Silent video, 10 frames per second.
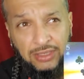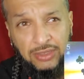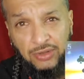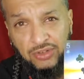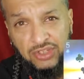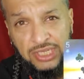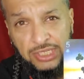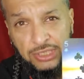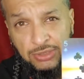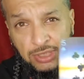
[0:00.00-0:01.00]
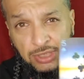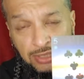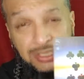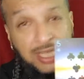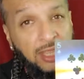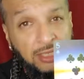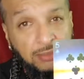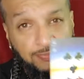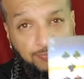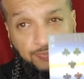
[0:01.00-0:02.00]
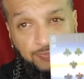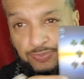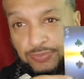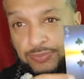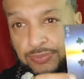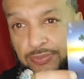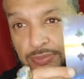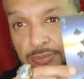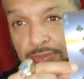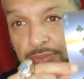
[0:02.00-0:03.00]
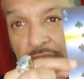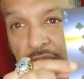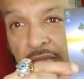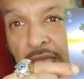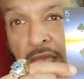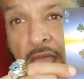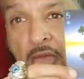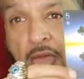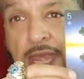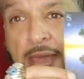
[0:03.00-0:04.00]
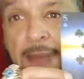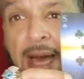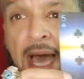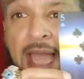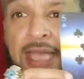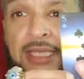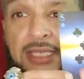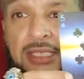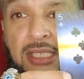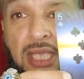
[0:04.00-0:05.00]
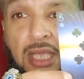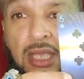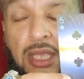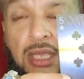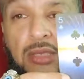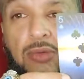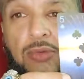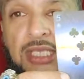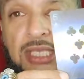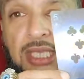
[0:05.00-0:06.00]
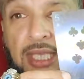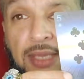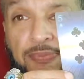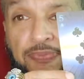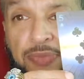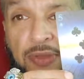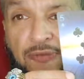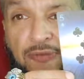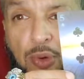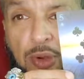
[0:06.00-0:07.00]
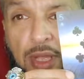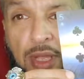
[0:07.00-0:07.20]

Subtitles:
They're snitching on you. They're telling. Okay. Now, behind this, we see the Four